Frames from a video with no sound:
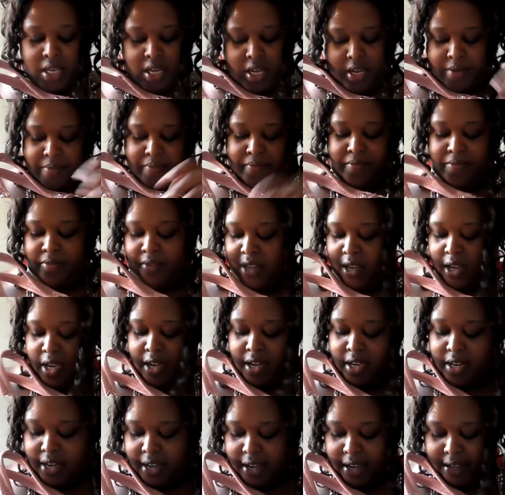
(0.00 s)
can't.
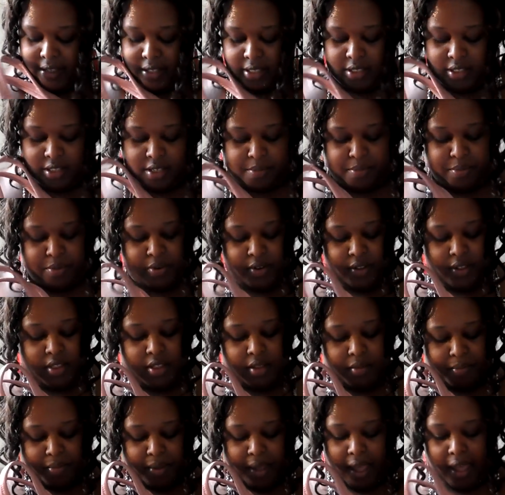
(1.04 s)
And it has a zipper in
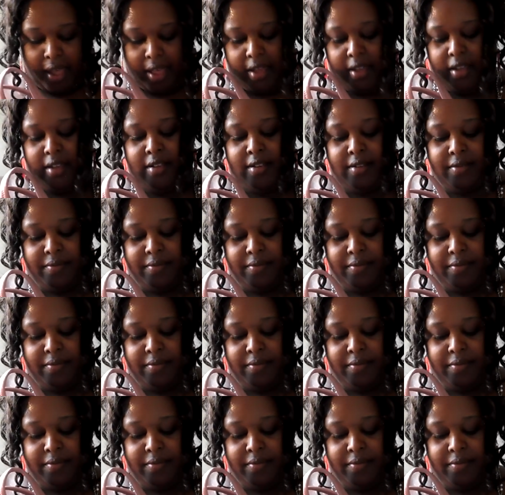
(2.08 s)
the back.